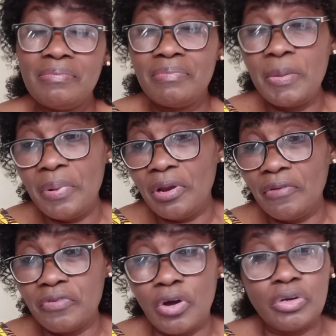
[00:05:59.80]
People
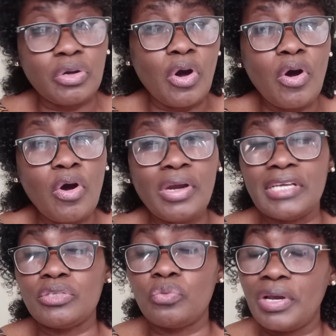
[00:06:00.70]
of God, God
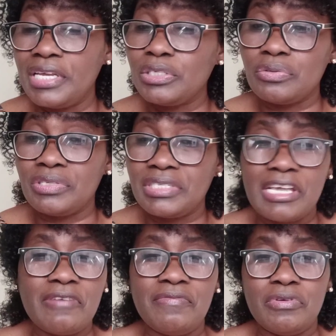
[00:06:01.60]
is ready to save